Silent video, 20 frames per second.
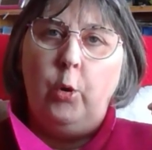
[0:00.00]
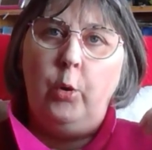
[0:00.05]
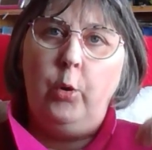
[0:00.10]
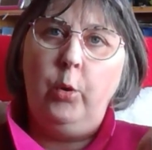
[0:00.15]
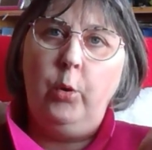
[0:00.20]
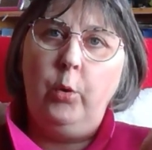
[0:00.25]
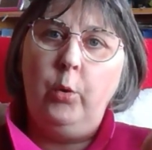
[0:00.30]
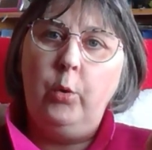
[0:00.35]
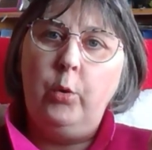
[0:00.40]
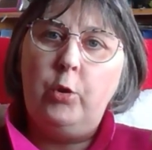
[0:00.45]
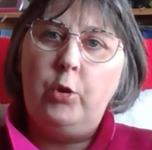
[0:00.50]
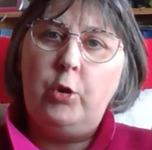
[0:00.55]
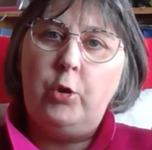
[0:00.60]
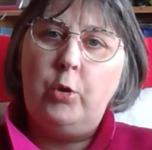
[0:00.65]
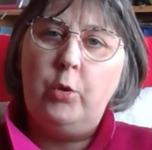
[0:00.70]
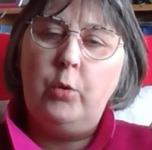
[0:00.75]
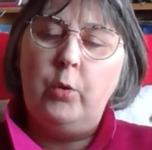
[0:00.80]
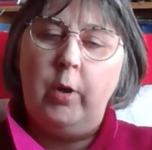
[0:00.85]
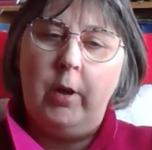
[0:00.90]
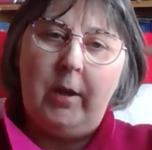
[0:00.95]
who
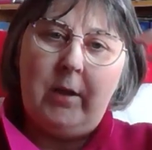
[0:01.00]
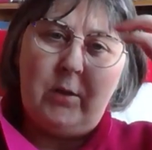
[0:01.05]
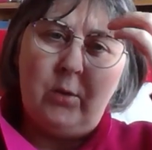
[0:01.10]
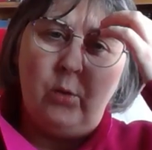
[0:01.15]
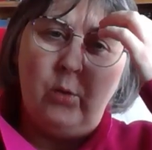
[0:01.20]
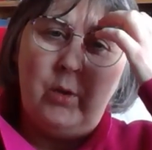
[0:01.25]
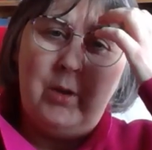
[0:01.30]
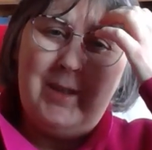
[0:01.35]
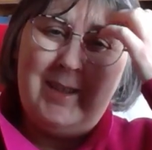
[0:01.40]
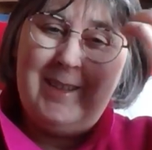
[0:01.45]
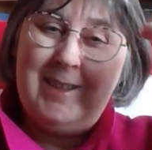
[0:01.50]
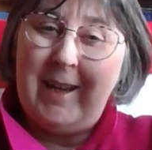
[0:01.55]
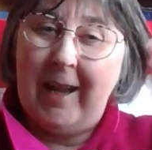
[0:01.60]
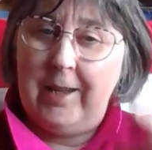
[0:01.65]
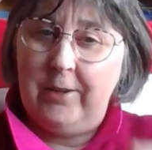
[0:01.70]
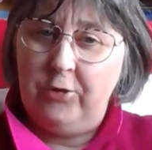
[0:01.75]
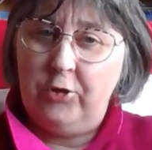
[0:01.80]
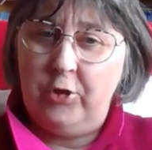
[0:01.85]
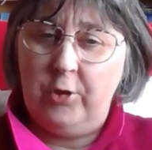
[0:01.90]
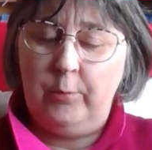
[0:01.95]
to his own
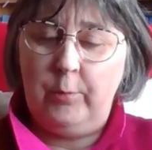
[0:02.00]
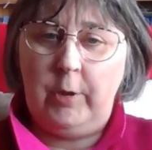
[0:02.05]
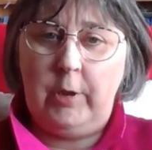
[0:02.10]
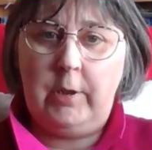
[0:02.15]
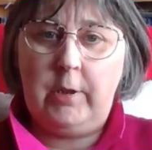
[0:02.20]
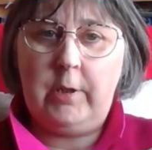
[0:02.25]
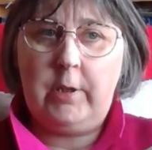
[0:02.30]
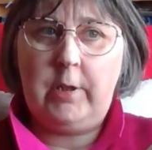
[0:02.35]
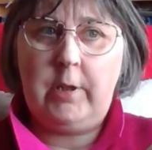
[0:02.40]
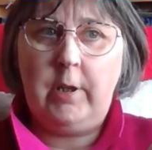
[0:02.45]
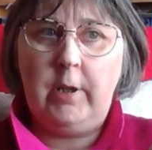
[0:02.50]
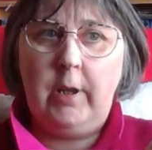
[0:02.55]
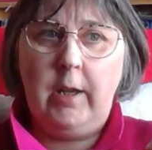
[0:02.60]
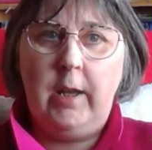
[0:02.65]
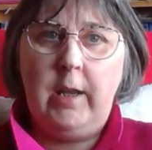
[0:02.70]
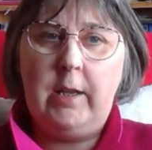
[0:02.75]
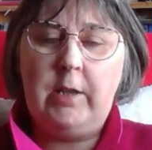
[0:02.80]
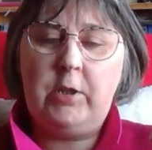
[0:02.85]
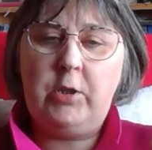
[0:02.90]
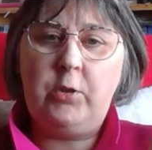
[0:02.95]
detriment
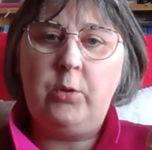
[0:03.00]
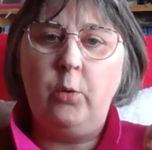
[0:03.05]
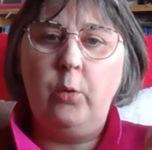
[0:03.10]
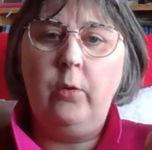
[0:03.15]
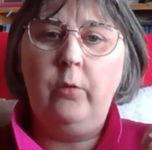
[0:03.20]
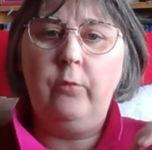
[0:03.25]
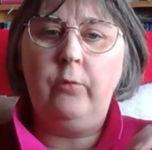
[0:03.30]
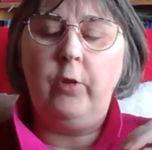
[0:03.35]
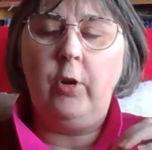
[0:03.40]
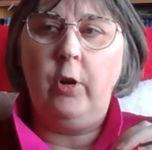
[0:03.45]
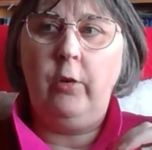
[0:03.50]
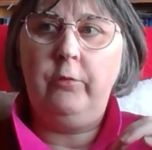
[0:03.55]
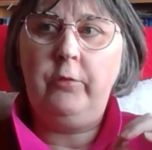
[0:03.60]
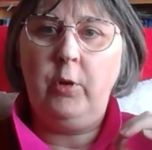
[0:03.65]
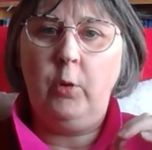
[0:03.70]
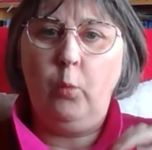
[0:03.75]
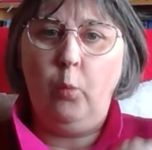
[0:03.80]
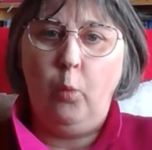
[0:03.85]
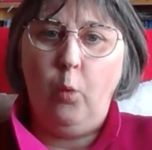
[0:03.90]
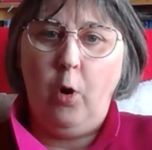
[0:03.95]
is so involved
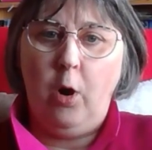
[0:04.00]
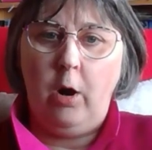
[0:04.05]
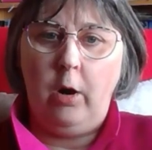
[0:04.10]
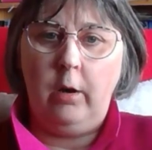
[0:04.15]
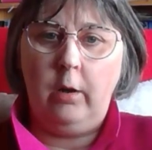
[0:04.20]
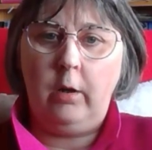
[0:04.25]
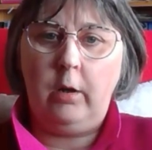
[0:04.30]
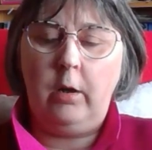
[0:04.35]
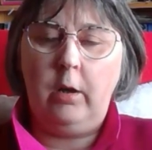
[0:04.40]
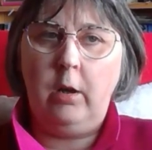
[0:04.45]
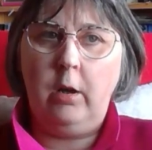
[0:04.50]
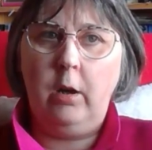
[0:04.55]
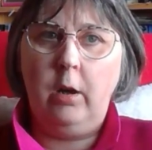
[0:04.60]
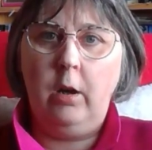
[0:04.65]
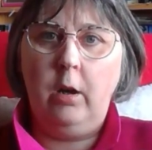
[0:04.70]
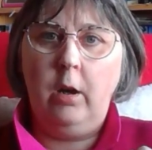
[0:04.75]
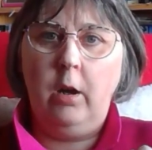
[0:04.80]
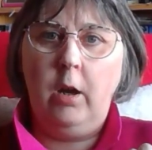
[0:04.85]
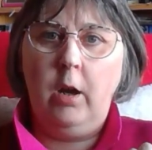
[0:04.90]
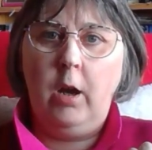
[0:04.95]
in work
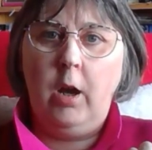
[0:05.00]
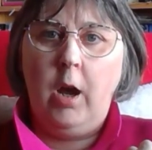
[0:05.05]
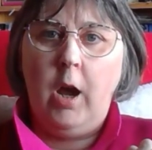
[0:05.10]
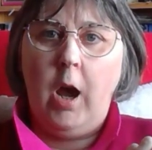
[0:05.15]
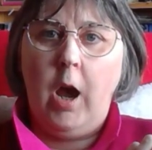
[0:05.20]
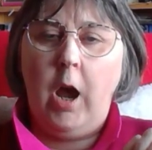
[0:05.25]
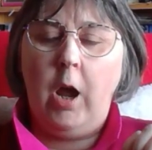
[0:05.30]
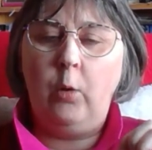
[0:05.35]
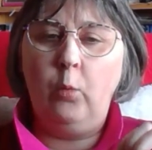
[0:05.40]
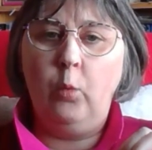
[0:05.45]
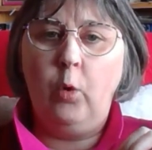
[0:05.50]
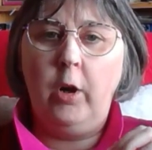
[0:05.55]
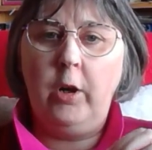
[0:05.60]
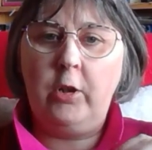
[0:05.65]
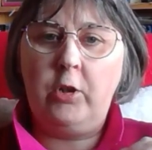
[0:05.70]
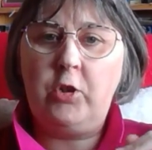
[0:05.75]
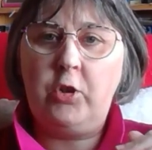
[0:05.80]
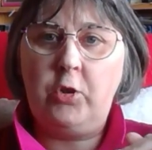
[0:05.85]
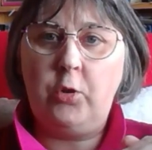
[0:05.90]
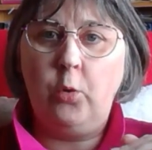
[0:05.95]
and
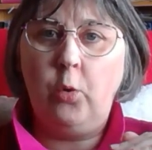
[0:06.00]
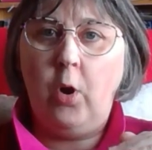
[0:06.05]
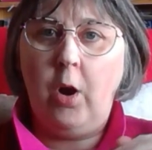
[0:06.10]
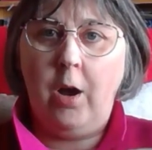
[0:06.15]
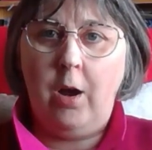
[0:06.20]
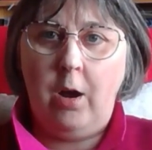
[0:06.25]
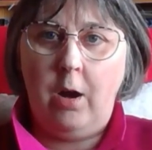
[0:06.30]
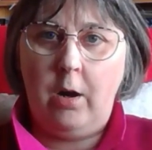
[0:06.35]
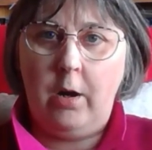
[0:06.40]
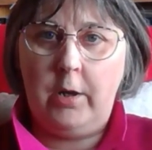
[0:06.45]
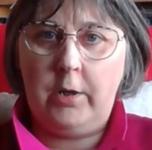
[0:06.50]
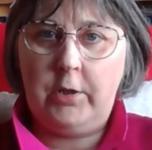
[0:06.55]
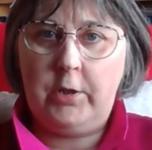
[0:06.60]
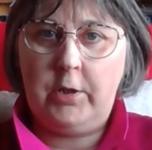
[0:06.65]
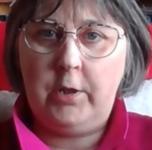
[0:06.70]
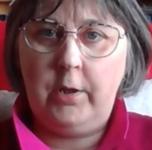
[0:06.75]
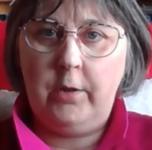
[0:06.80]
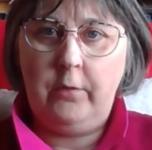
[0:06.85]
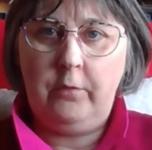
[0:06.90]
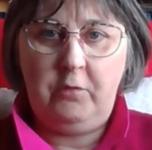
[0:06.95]
works so hard
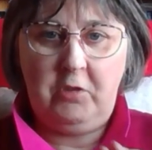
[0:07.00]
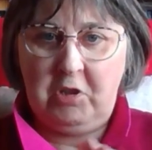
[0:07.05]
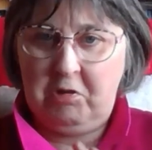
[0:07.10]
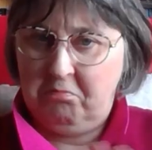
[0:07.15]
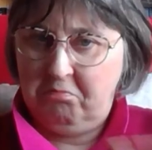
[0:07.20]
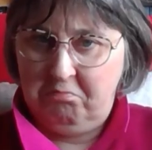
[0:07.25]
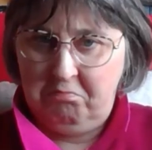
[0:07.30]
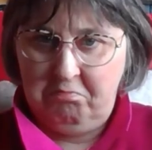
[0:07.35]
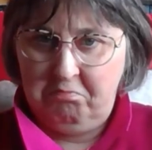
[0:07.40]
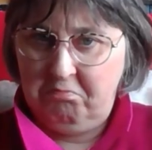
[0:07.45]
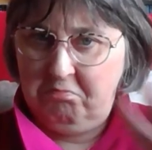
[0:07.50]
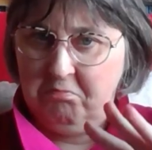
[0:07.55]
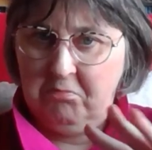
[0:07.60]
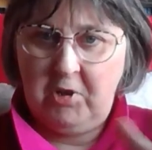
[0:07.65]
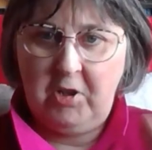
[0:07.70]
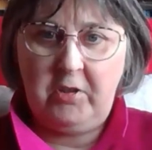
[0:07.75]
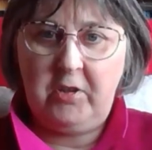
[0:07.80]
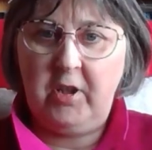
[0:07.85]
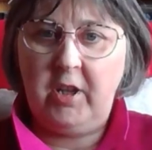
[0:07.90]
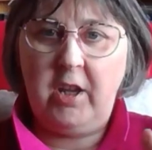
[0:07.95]
that
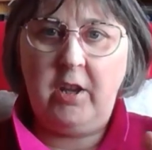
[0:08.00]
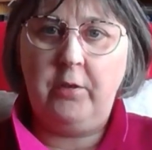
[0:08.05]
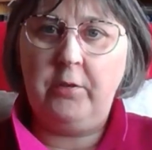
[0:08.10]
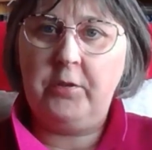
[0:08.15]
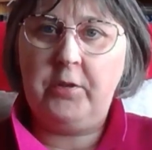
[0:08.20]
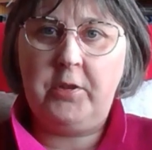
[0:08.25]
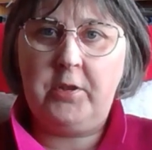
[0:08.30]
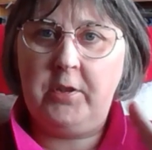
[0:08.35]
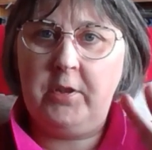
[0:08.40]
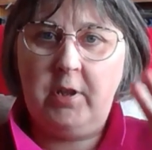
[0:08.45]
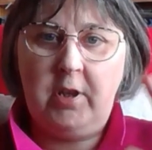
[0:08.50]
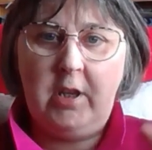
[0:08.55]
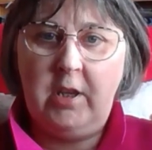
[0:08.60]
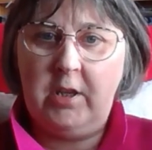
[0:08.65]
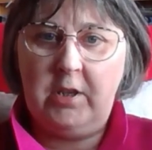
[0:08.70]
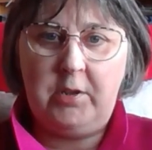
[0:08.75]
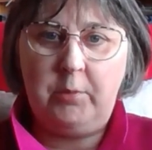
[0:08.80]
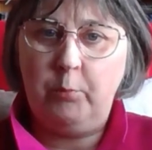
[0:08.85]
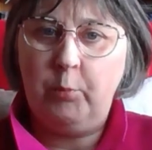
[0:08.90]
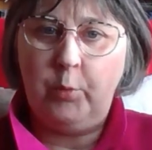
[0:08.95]
nothing else
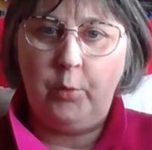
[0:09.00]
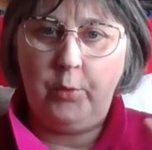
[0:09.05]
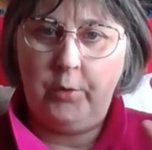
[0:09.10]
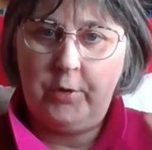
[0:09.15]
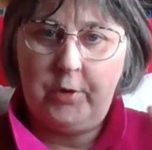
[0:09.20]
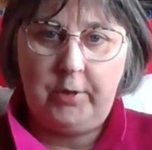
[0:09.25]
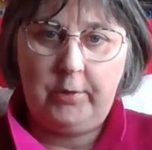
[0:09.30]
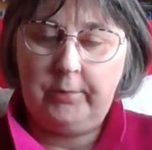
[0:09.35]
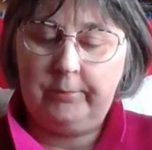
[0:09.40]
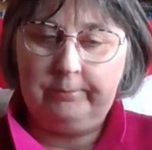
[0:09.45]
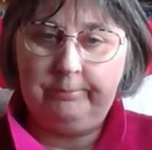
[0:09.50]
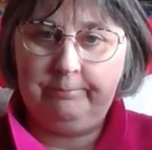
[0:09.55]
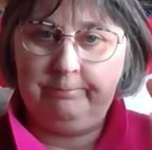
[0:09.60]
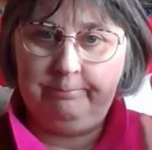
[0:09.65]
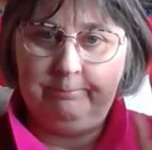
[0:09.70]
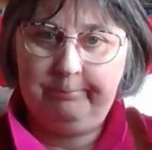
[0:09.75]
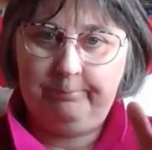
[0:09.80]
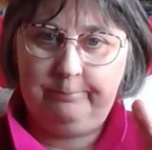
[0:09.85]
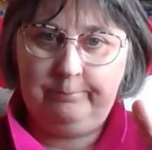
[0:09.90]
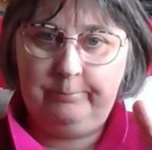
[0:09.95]
is important.
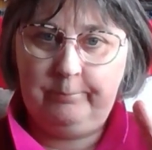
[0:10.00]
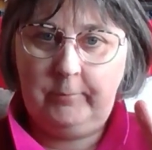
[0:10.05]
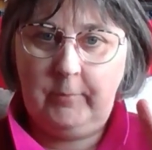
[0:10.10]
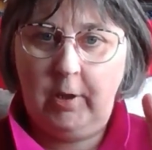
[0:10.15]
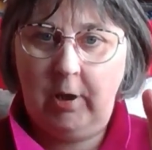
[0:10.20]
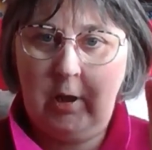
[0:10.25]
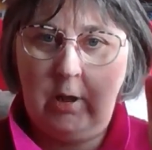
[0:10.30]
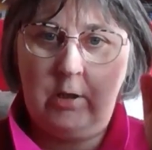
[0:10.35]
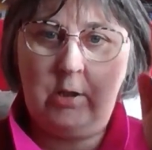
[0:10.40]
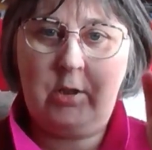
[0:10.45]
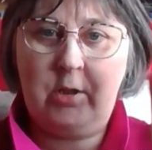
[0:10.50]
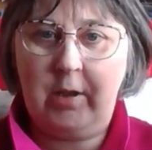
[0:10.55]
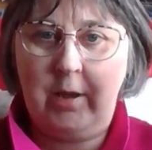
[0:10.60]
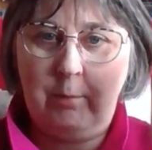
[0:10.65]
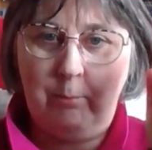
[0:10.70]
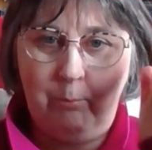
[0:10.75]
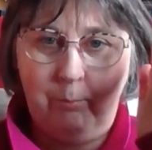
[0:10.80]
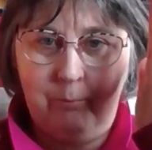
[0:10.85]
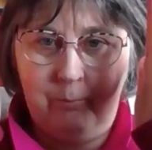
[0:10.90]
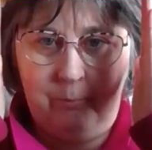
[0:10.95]
He is
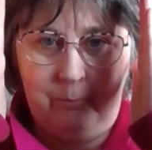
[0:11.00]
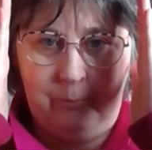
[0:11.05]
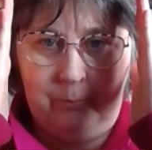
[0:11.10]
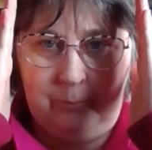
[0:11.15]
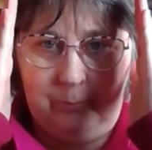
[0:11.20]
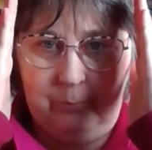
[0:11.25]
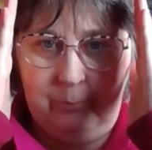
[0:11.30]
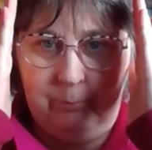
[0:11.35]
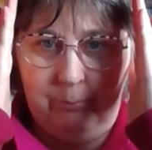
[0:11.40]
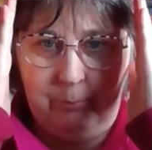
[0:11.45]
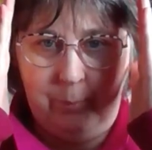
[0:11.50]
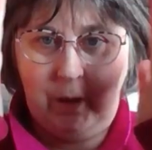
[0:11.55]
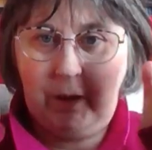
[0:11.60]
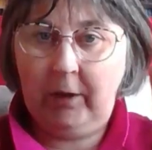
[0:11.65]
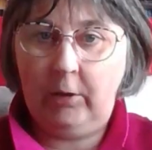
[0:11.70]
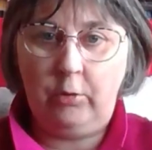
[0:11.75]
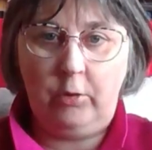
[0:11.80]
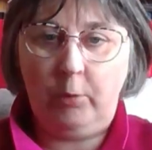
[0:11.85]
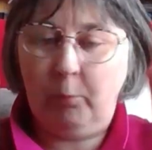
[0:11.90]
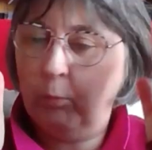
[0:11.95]
like
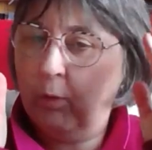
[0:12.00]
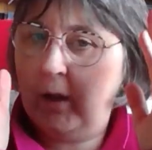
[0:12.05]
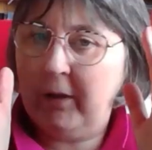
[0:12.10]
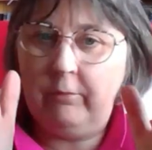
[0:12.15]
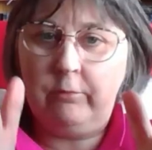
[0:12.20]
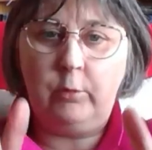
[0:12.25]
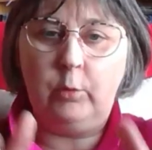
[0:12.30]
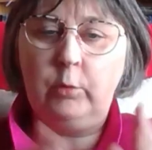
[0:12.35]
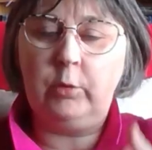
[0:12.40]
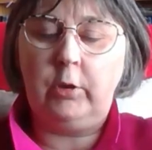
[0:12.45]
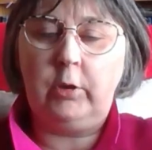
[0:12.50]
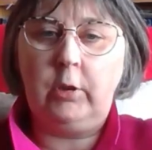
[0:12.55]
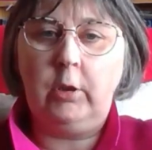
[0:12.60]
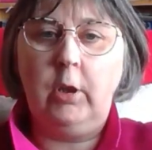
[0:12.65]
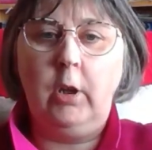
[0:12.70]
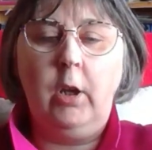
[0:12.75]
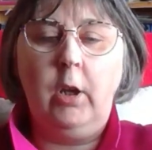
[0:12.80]
blindfolded.